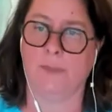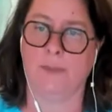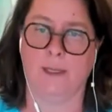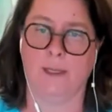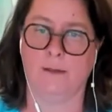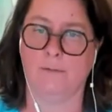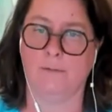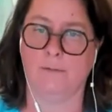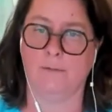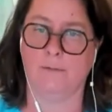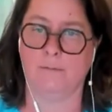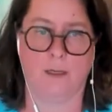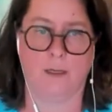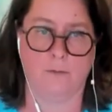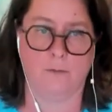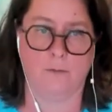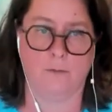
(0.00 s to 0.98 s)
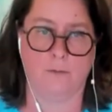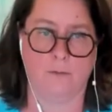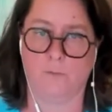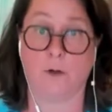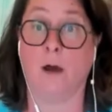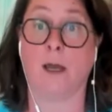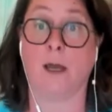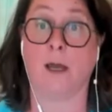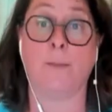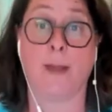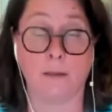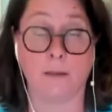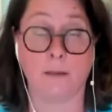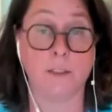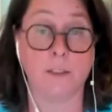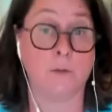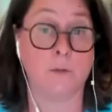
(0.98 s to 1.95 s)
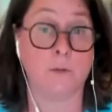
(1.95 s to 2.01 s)
then they're going to
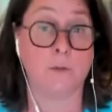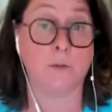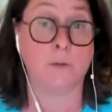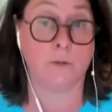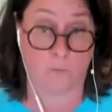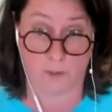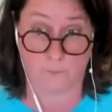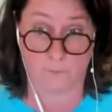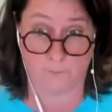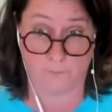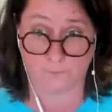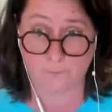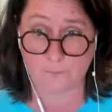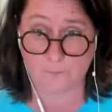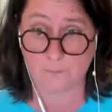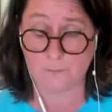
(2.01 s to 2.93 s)
automatically do it for you.